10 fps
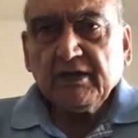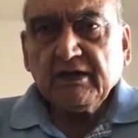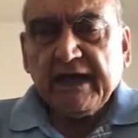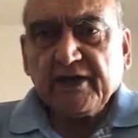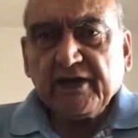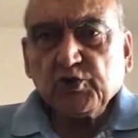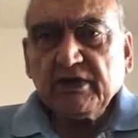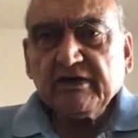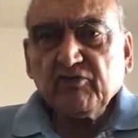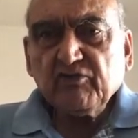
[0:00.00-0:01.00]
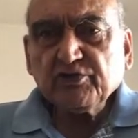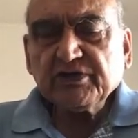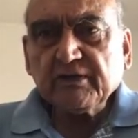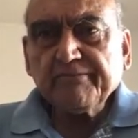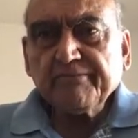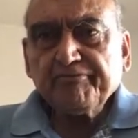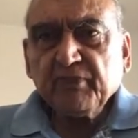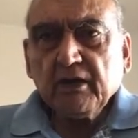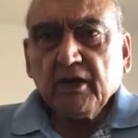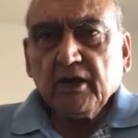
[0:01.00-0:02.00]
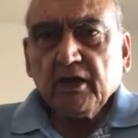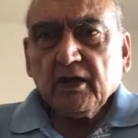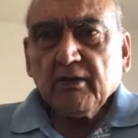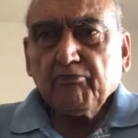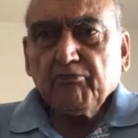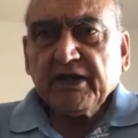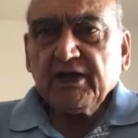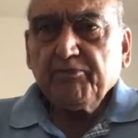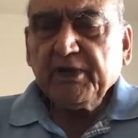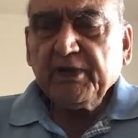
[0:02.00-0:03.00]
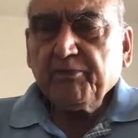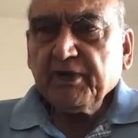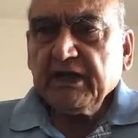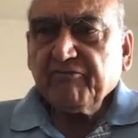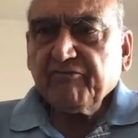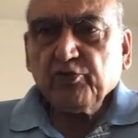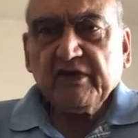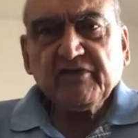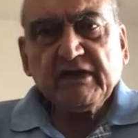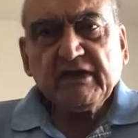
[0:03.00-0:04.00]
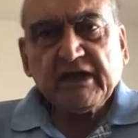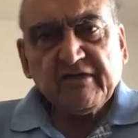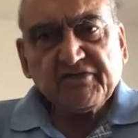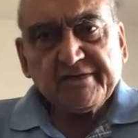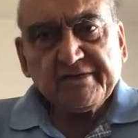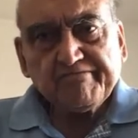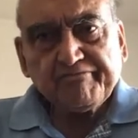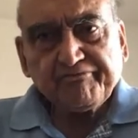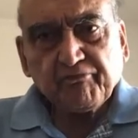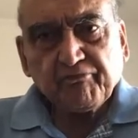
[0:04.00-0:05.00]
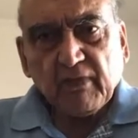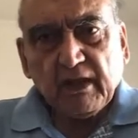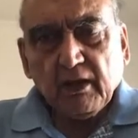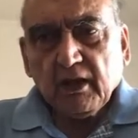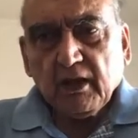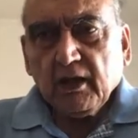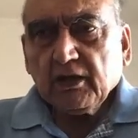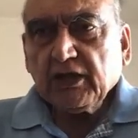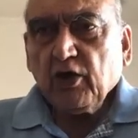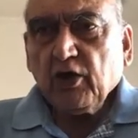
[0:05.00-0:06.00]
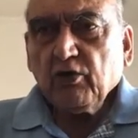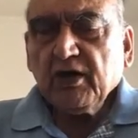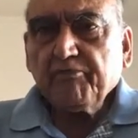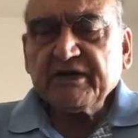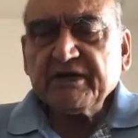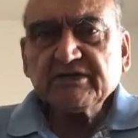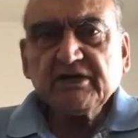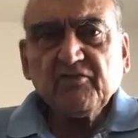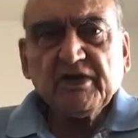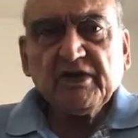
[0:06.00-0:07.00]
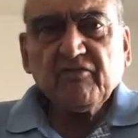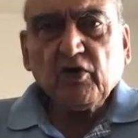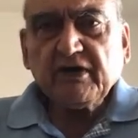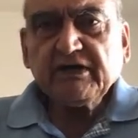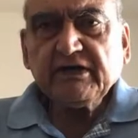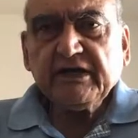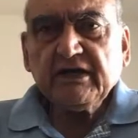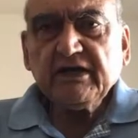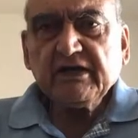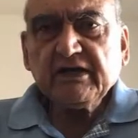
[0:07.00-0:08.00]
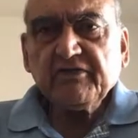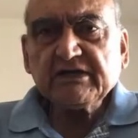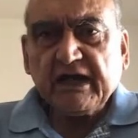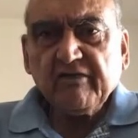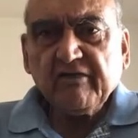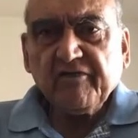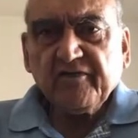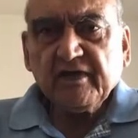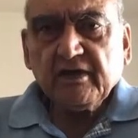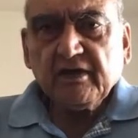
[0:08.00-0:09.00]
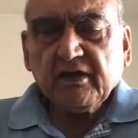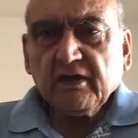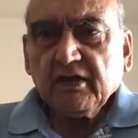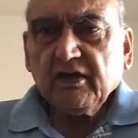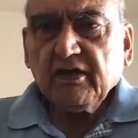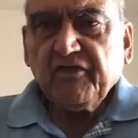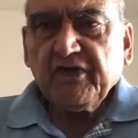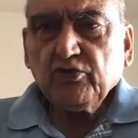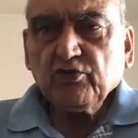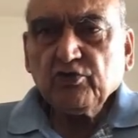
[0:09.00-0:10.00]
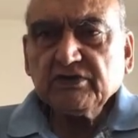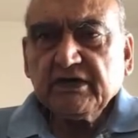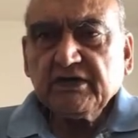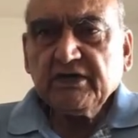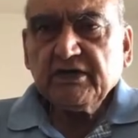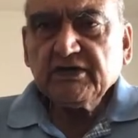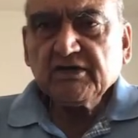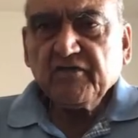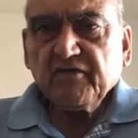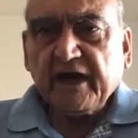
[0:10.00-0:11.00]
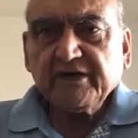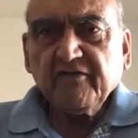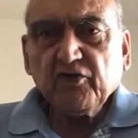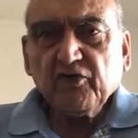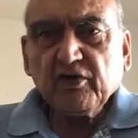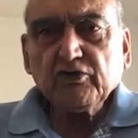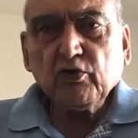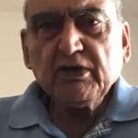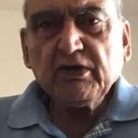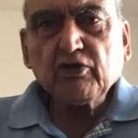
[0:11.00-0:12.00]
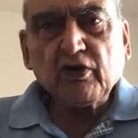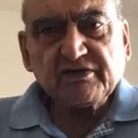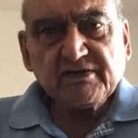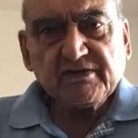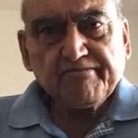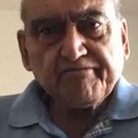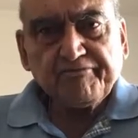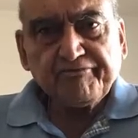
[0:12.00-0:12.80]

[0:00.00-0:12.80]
in an actual revolution, many people have to give their lives. Now, a person will voluntarily give his life if he knows that he is fighting for a noble cause.